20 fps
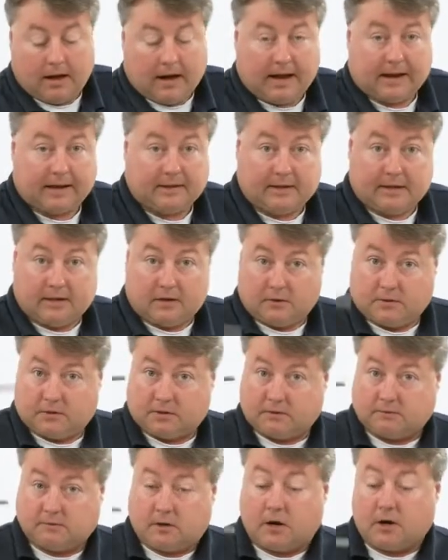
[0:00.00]
I can then use
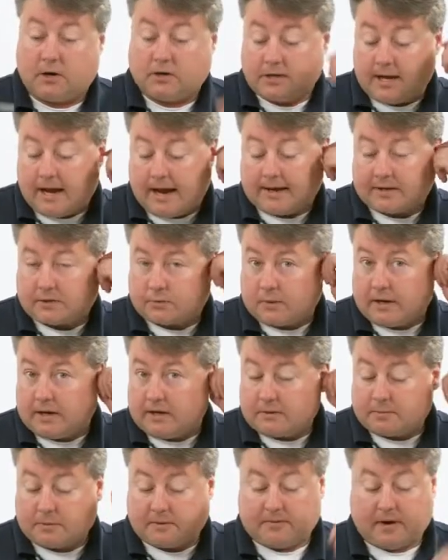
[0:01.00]
the large hex
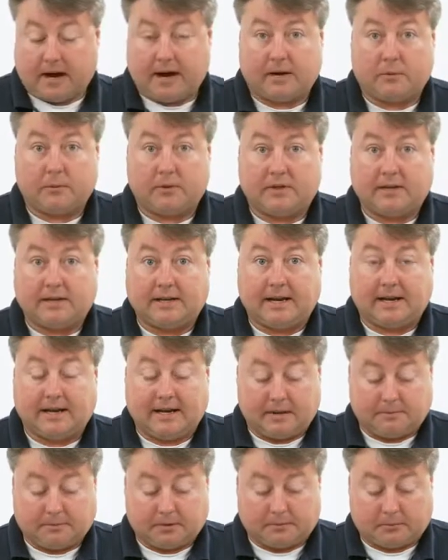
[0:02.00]
wrench provided with the Data
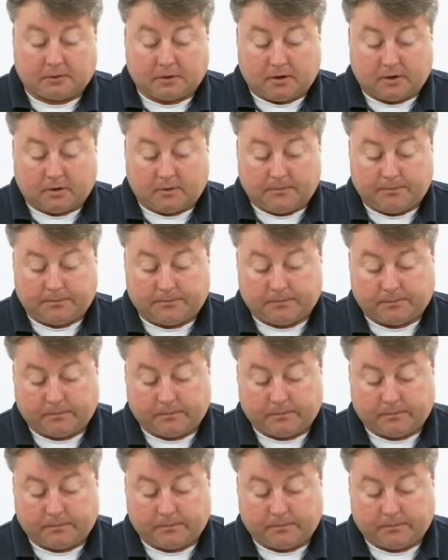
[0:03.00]
Enabler Pro